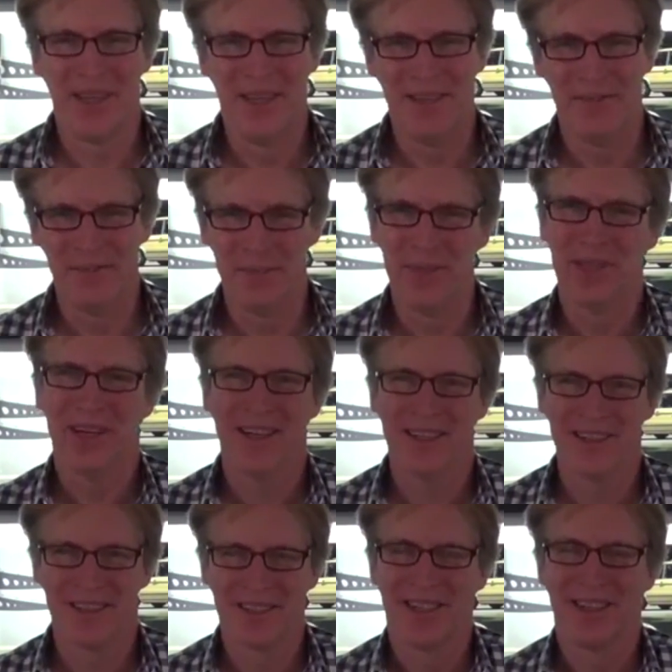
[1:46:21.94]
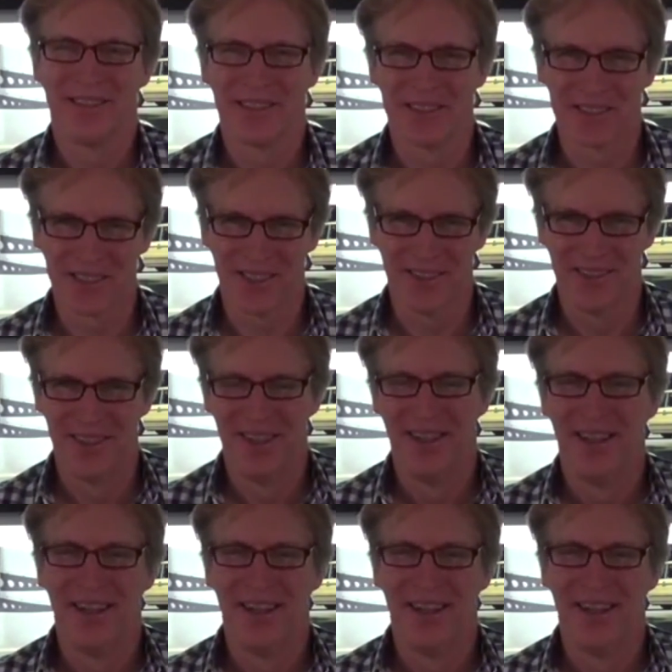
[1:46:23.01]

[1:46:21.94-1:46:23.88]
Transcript: even beyond driving, so